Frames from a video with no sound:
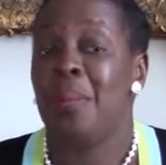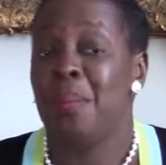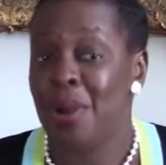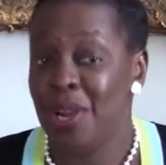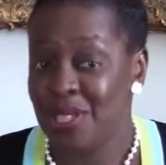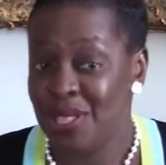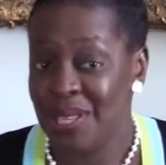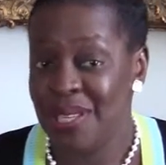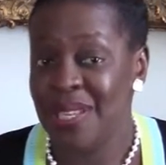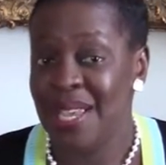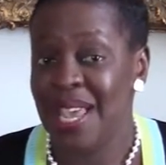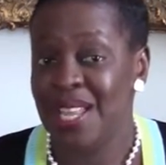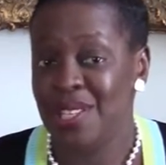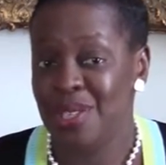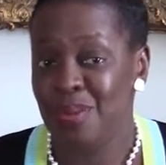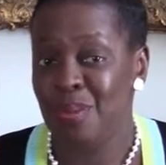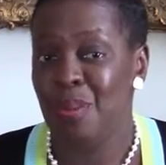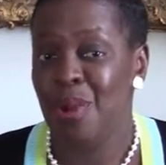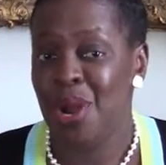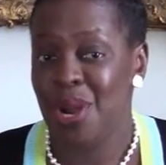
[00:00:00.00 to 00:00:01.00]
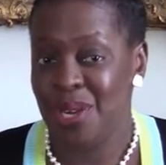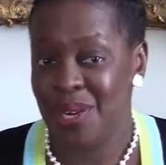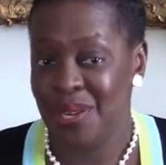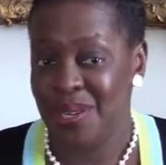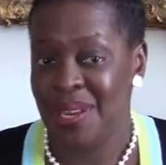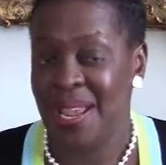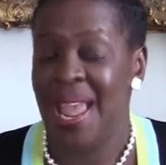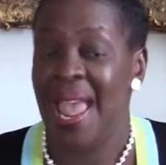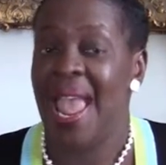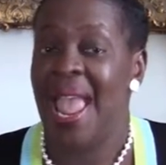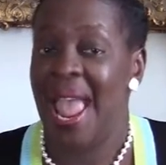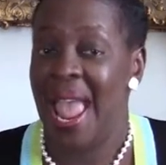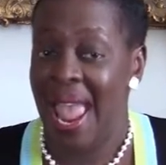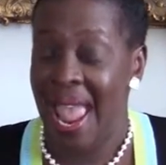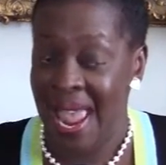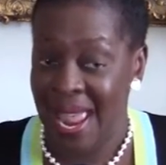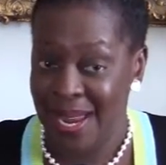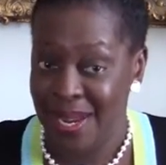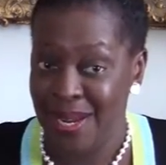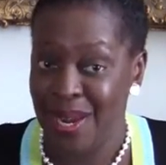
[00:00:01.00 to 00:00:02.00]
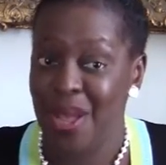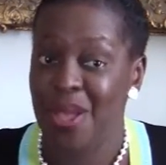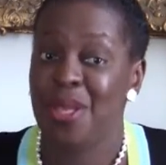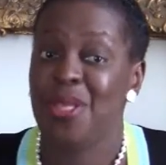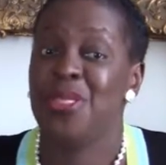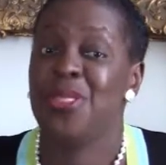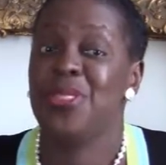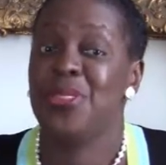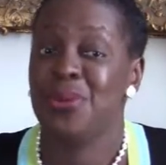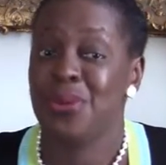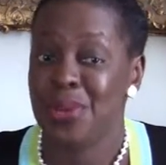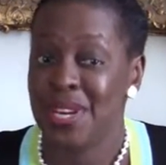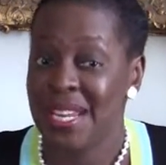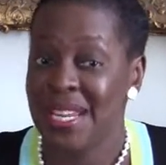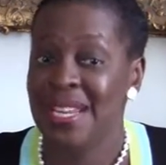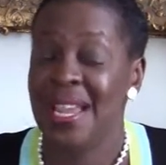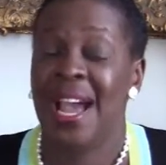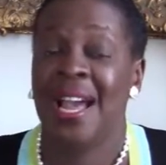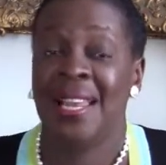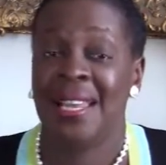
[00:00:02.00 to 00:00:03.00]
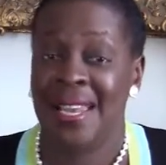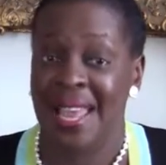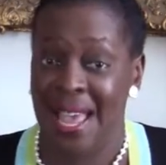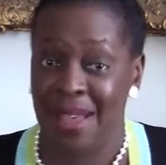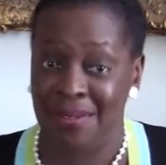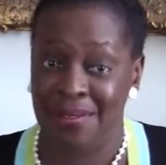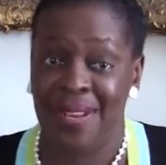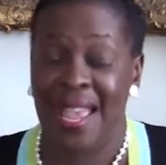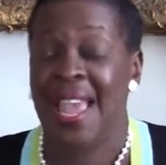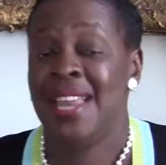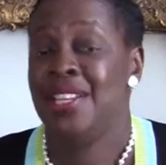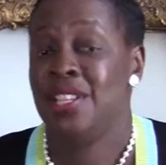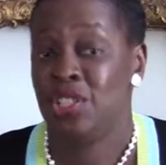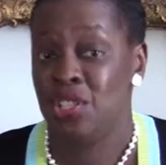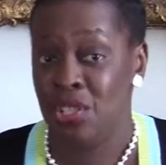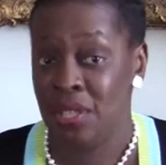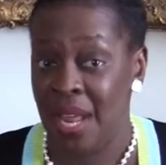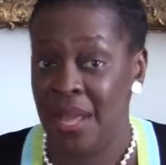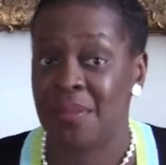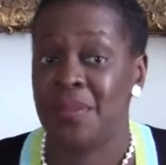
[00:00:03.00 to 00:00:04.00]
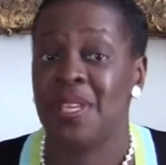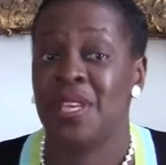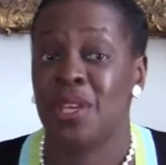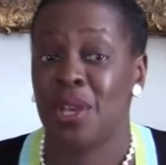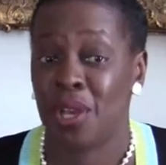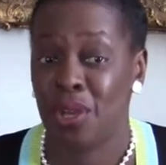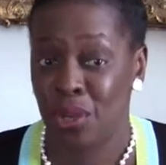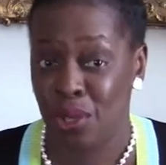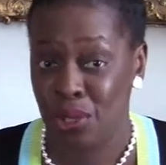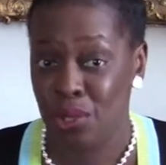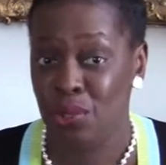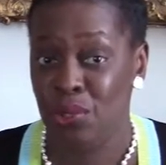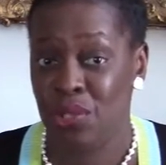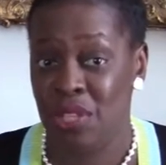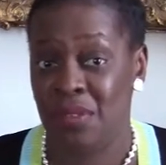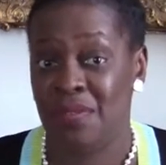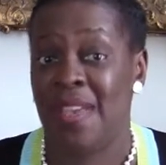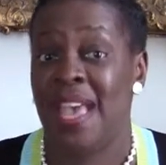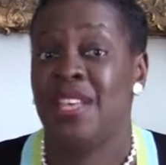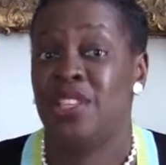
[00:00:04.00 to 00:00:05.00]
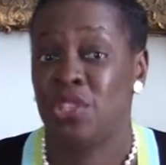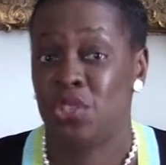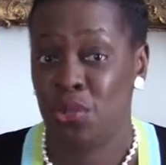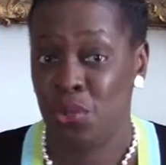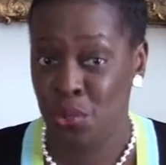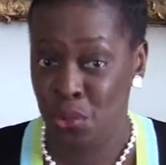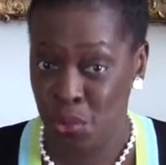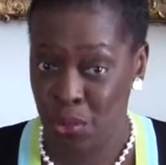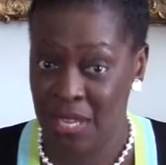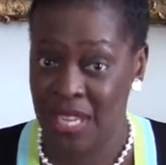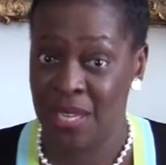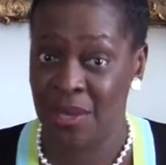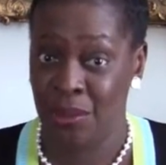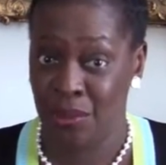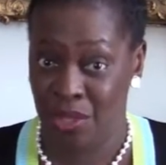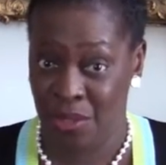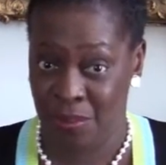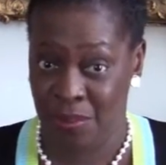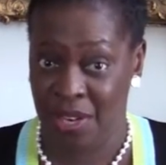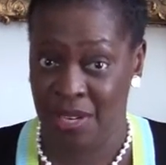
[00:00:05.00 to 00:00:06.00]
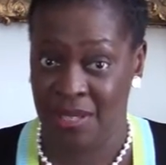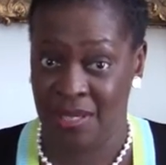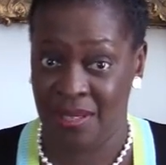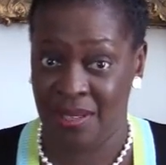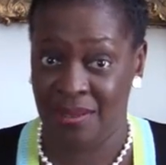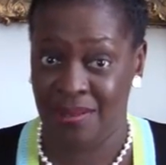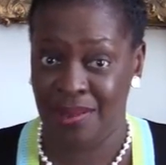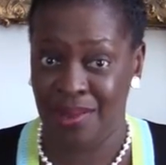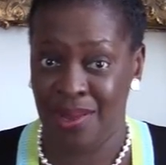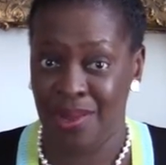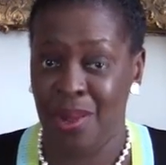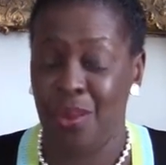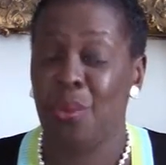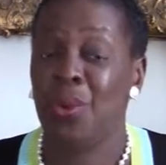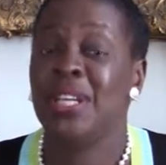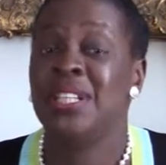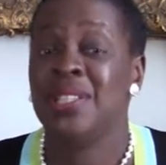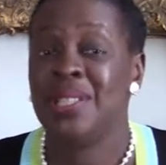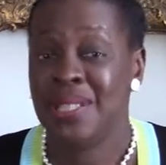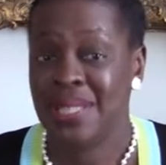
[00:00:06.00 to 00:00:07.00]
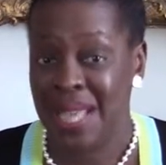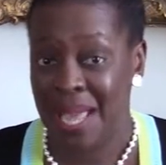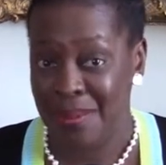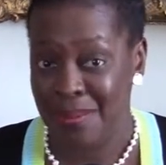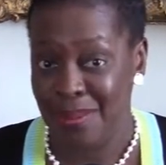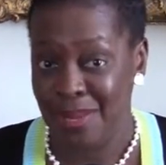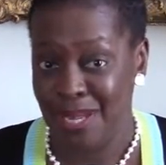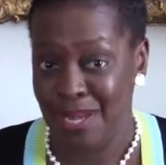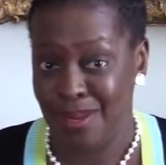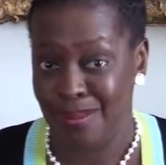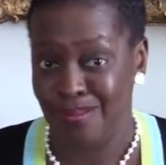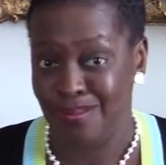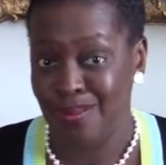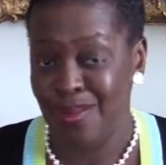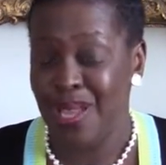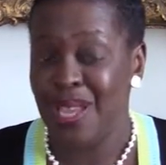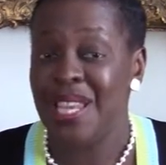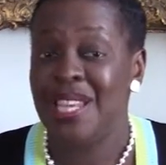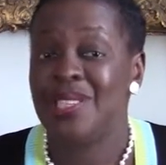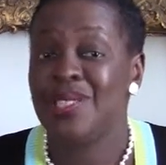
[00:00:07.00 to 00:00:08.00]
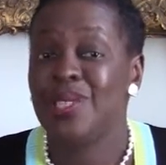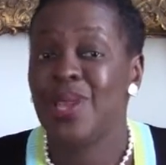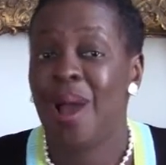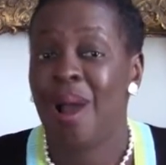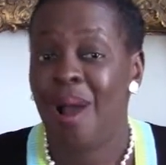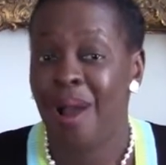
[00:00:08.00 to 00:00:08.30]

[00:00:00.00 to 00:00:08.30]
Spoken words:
a person gets murdered, and 3 are left, and it's nothing conclusive as to who killed the person. What does that mean? It